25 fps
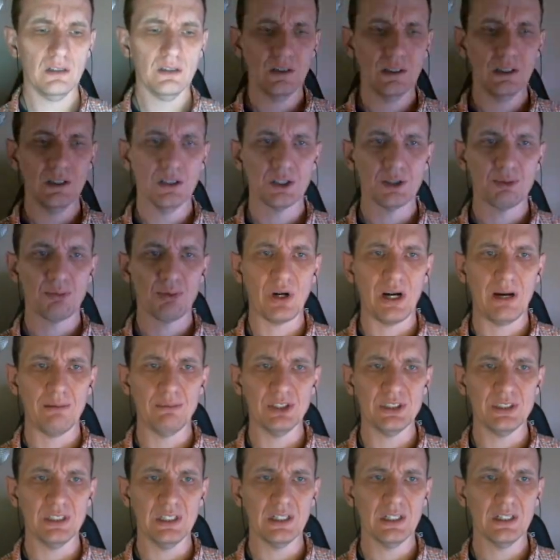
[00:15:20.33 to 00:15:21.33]
it looks
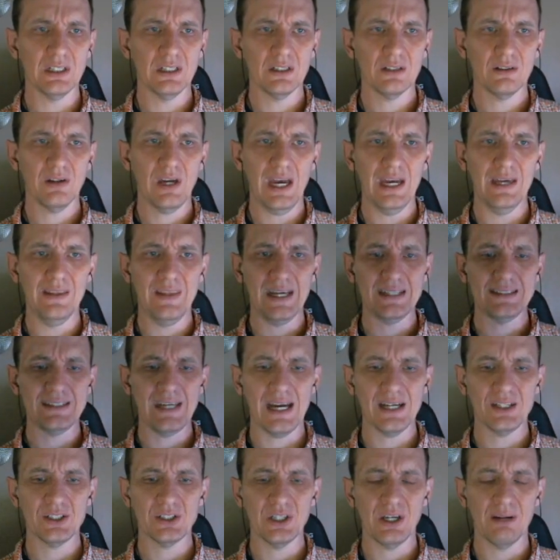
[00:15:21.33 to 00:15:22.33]
promising. Okay, and that's
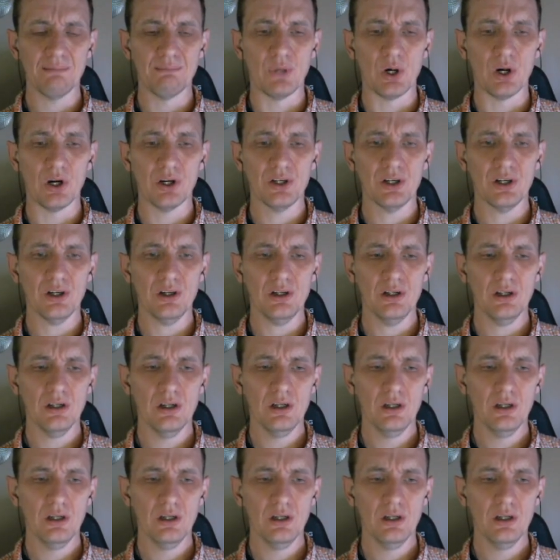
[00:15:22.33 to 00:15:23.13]
actually a marker.